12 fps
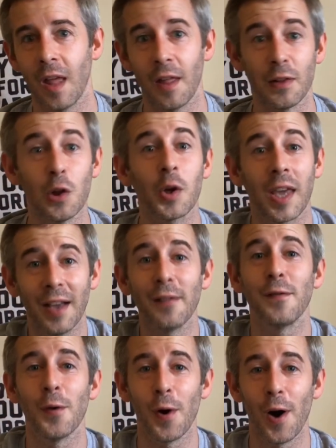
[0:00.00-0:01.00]
a looking
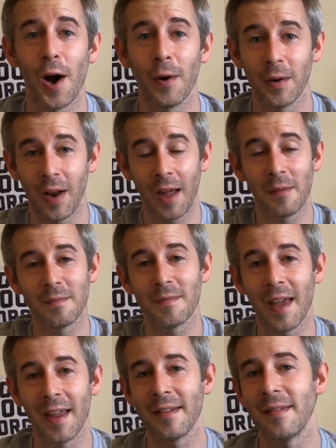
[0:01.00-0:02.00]
for her and and,
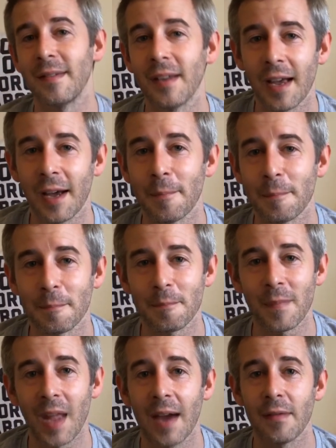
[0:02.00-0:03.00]
and um,
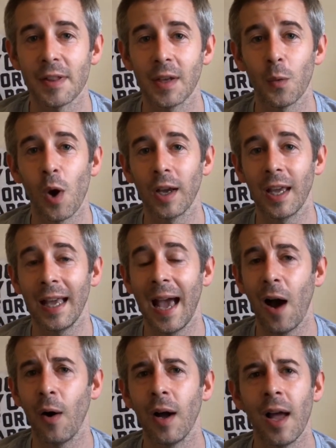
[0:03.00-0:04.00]
everything working
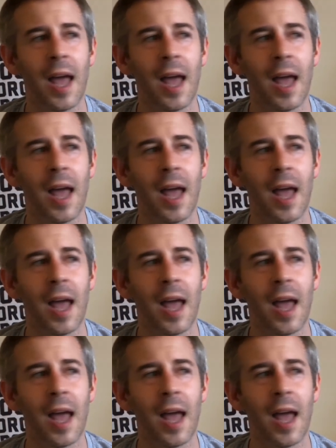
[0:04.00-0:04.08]
out.